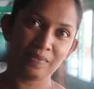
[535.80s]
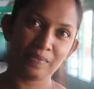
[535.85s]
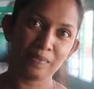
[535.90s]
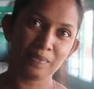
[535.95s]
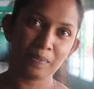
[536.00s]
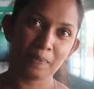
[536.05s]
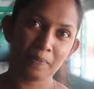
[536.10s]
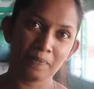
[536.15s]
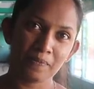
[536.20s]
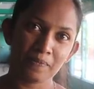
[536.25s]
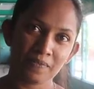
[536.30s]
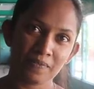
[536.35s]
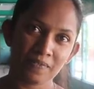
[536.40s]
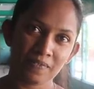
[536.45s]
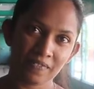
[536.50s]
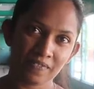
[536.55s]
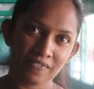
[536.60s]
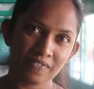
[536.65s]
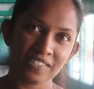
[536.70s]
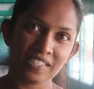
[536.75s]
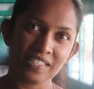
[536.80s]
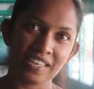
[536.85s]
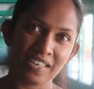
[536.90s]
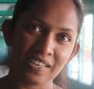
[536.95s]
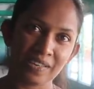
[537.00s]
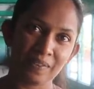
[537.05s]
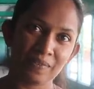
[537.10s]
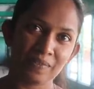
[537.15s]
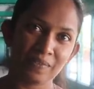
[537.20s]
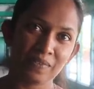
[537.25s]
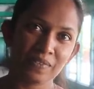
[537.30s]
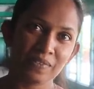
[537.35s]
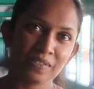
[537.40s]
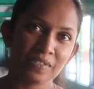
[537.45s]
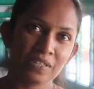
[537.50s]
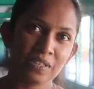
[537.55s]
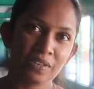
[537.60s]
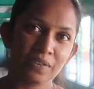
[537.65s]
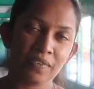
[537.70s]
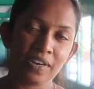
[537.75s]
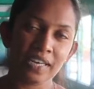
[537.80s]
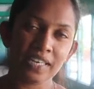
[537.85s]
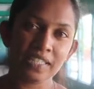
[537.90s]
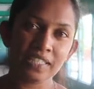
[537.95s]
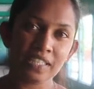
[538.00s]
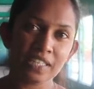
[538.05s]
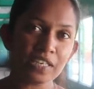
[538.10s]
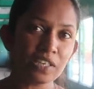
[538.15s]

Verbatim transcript: Just different parts? Yeah. Wow.